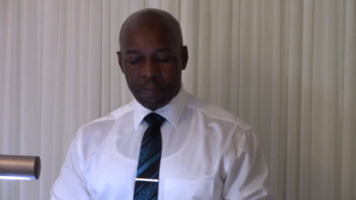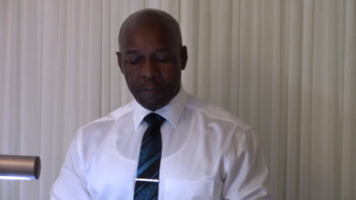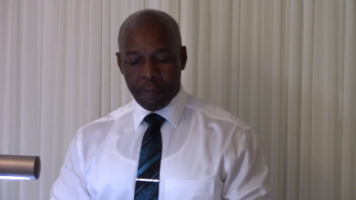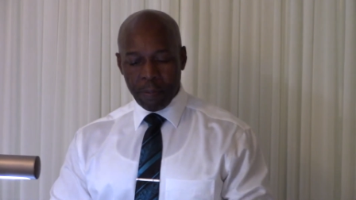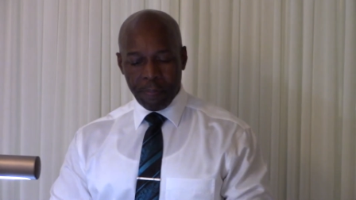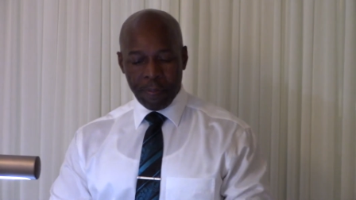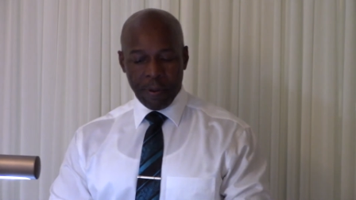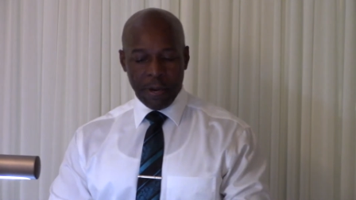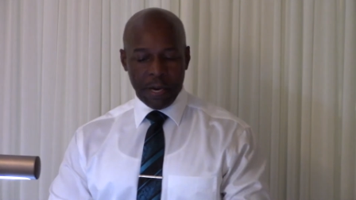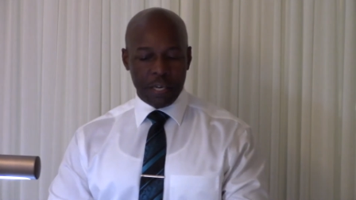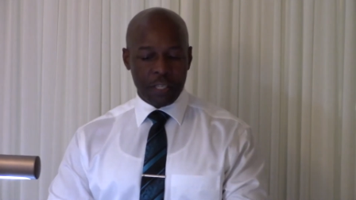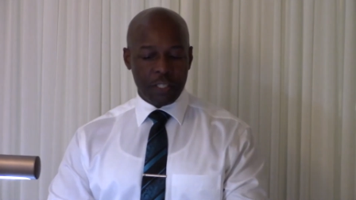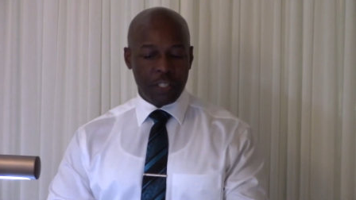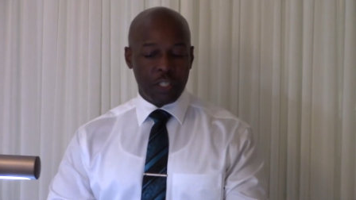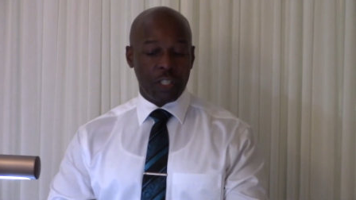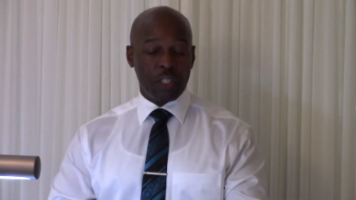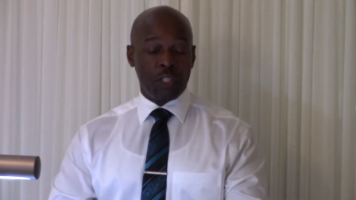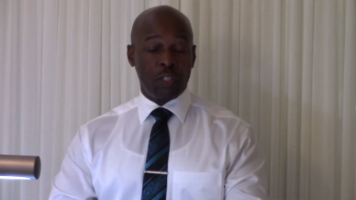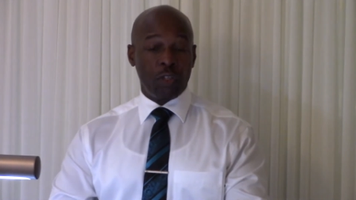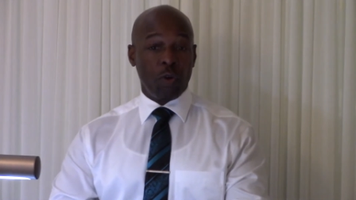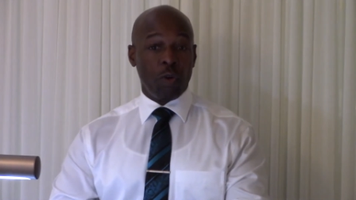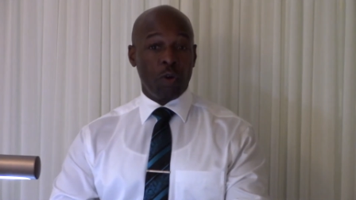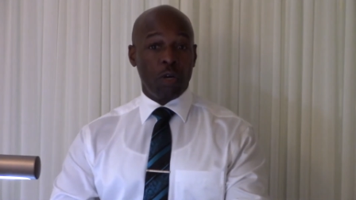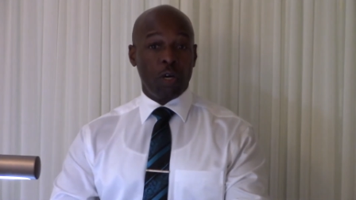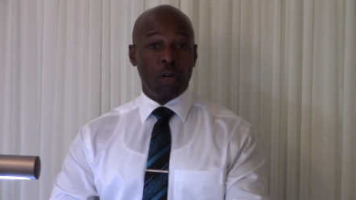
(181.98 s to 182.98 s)
prepares the
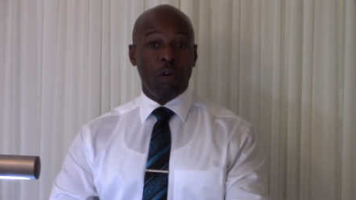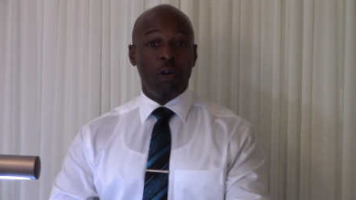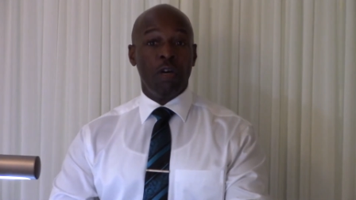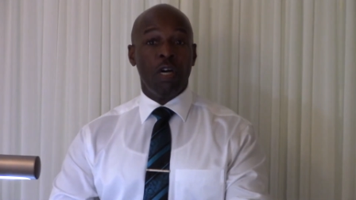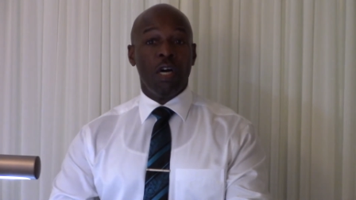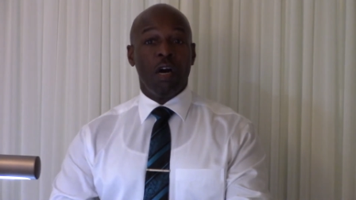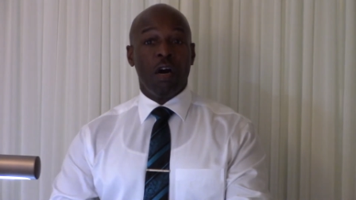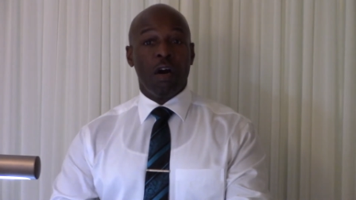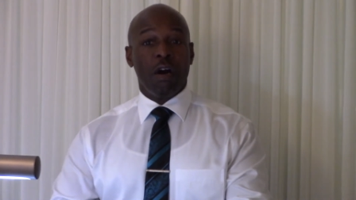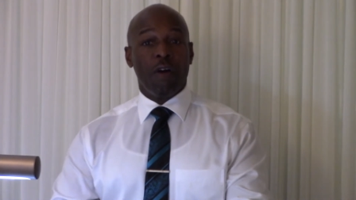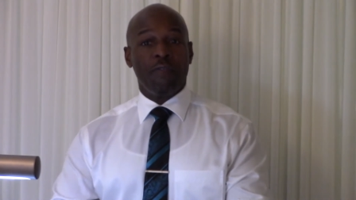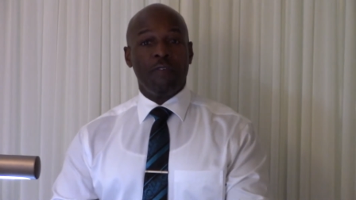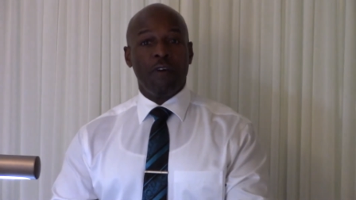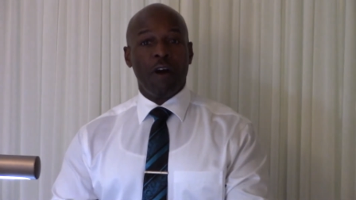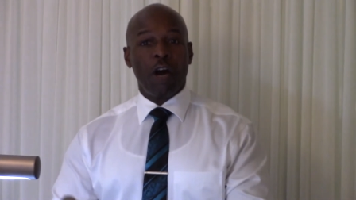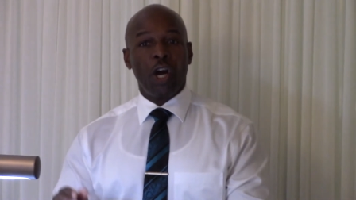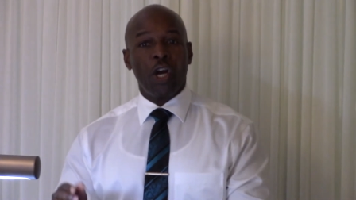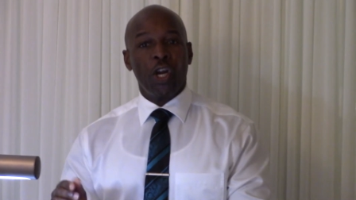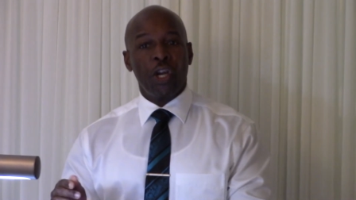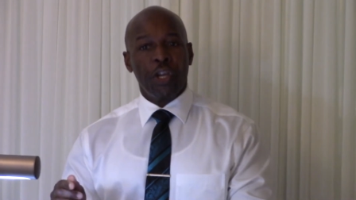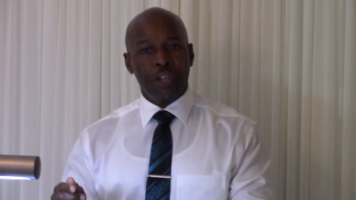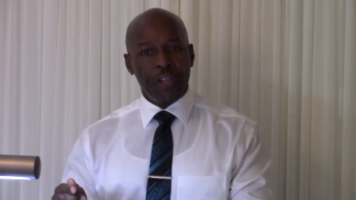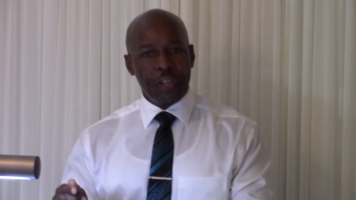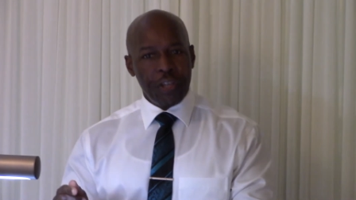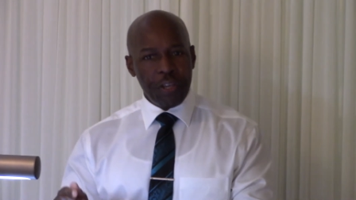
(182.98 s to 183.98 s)
soil of our
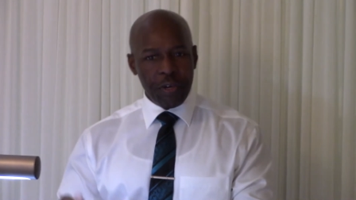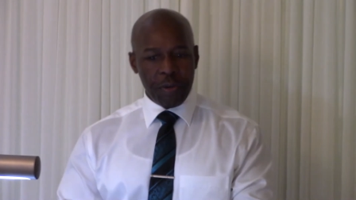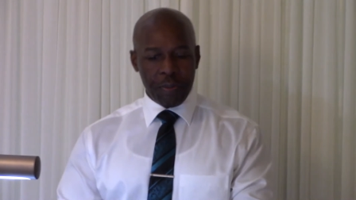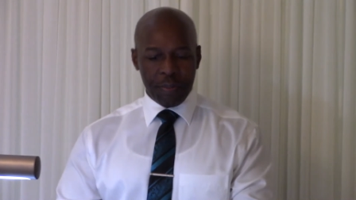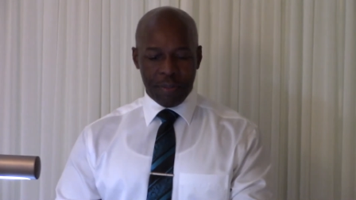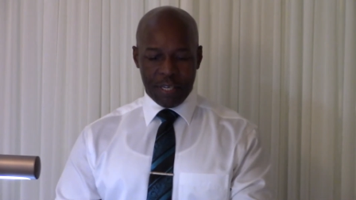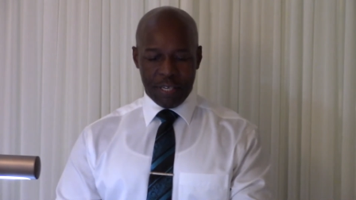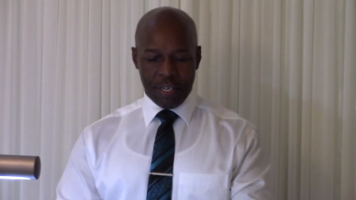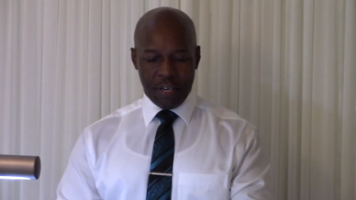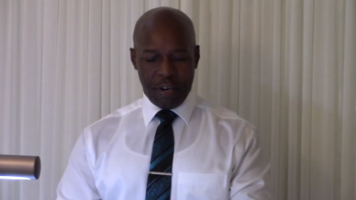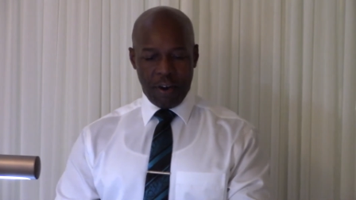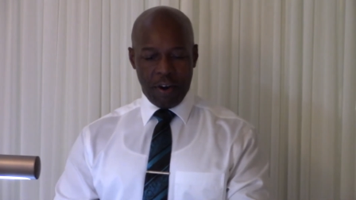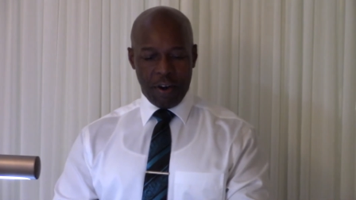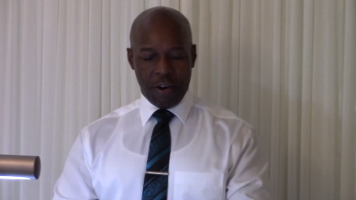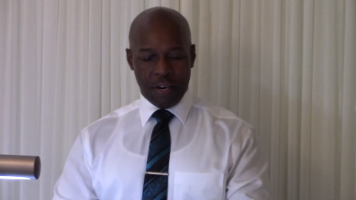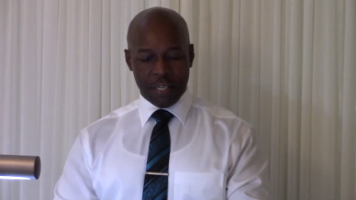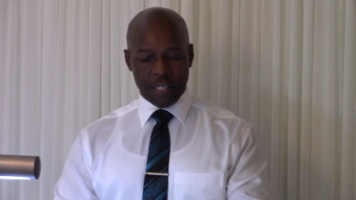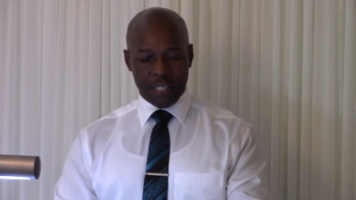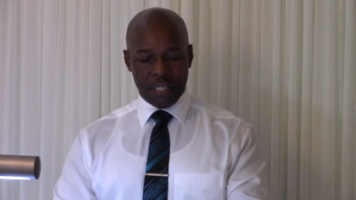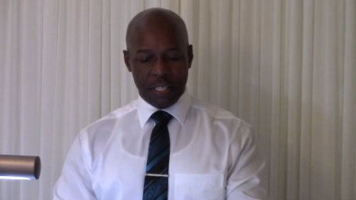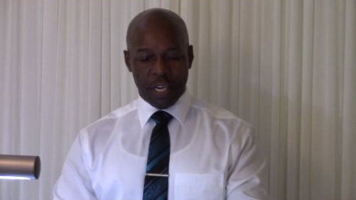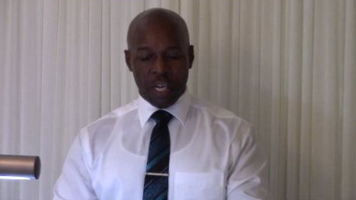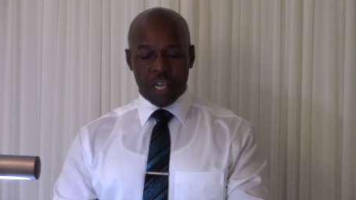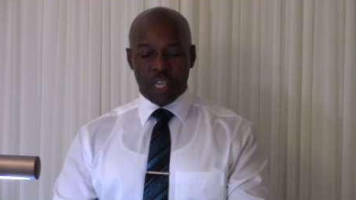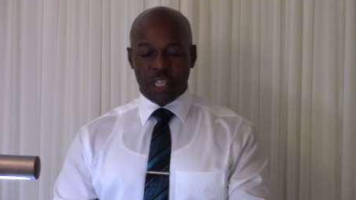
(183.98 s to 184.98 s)
human heart
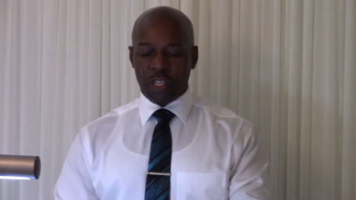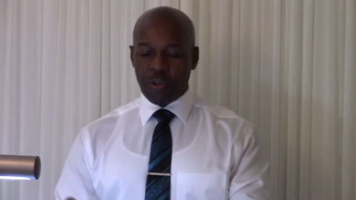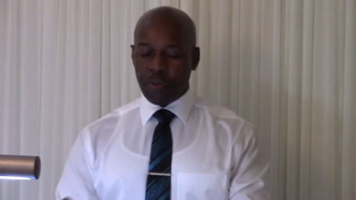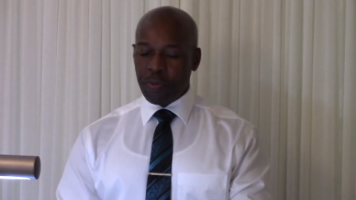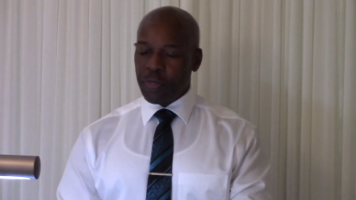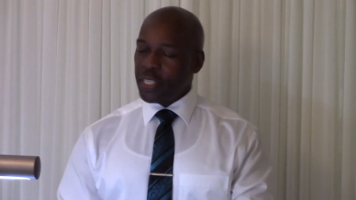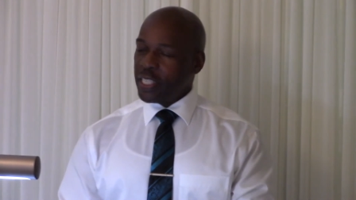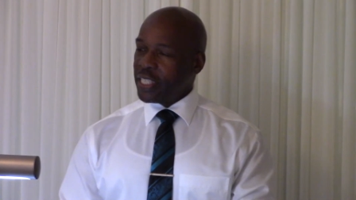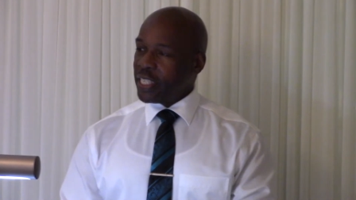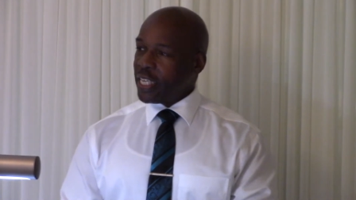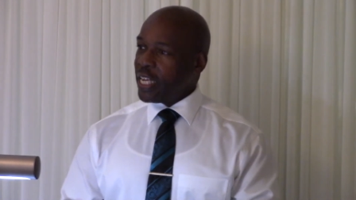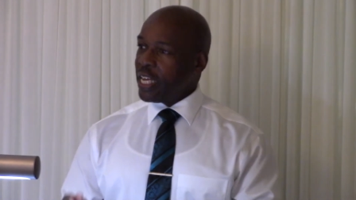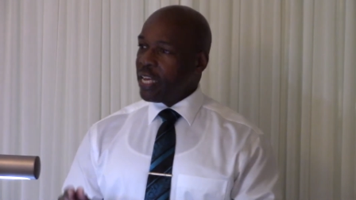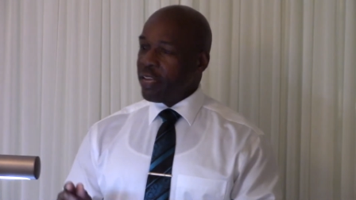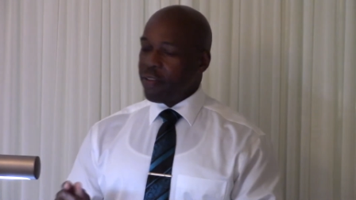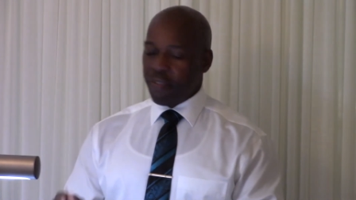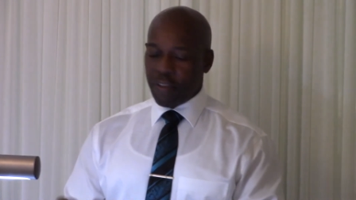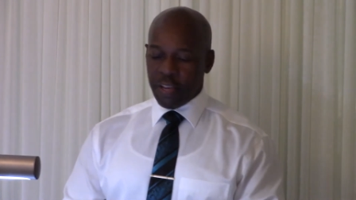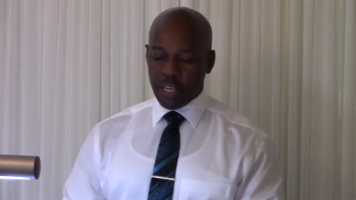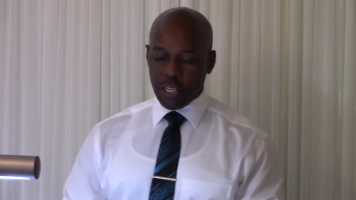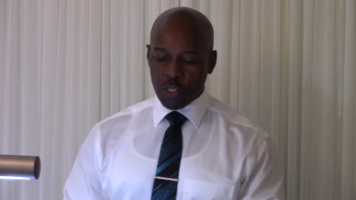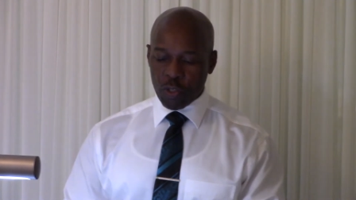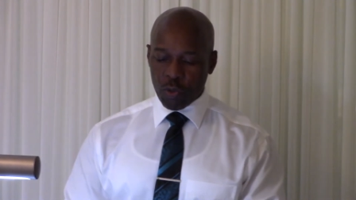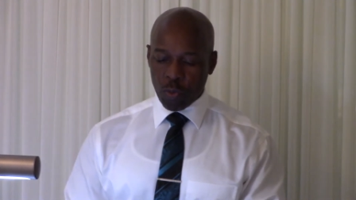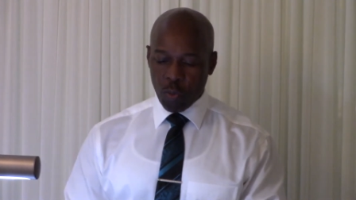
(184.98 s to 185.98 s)
to receive
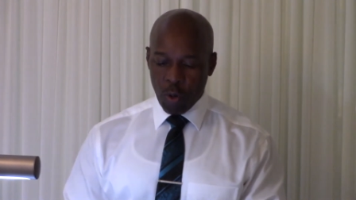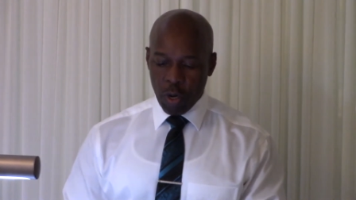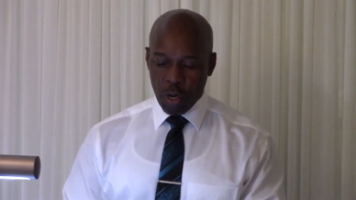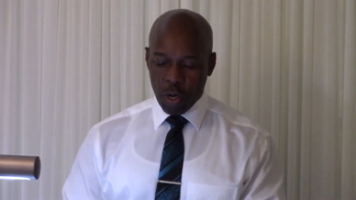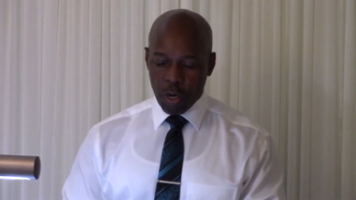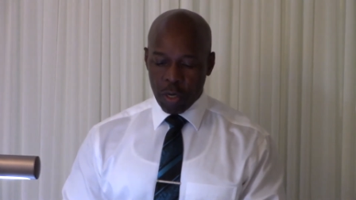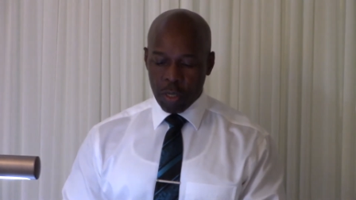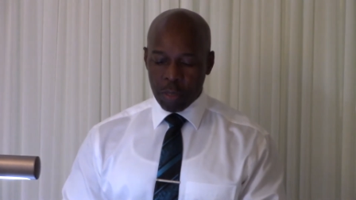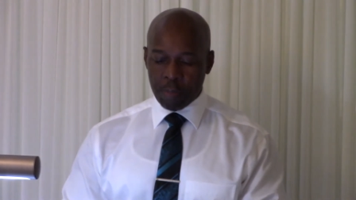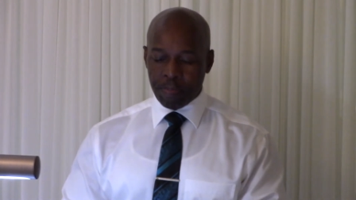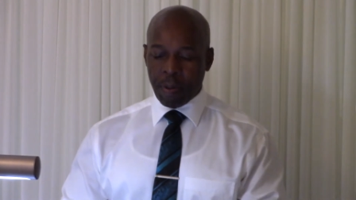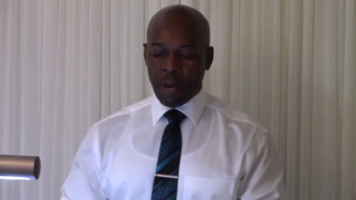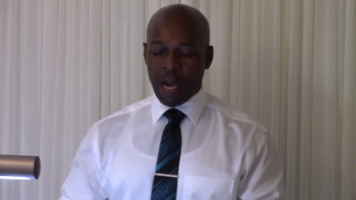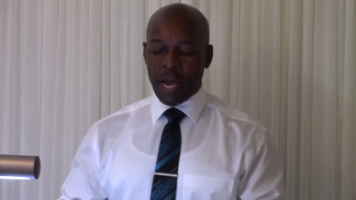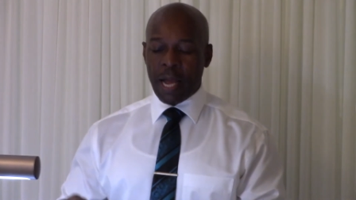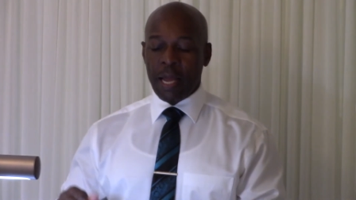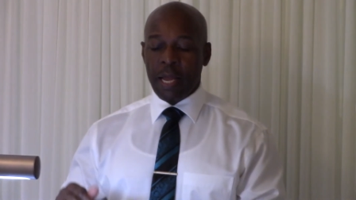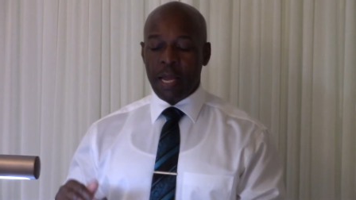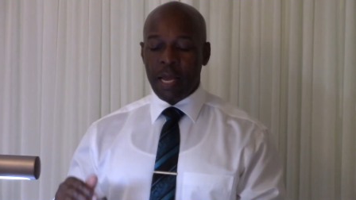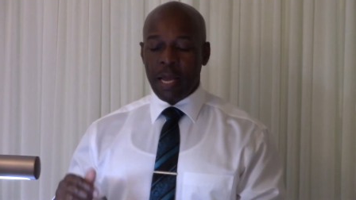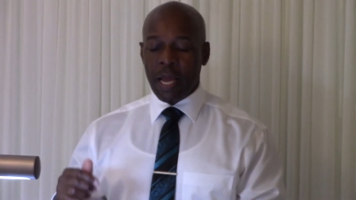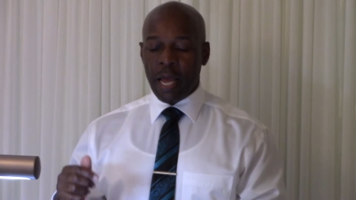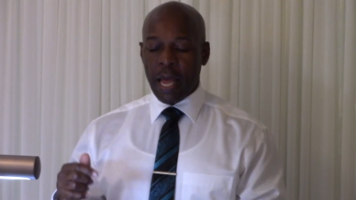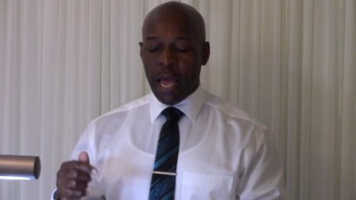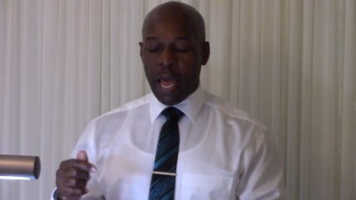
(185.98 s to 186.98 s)
His word by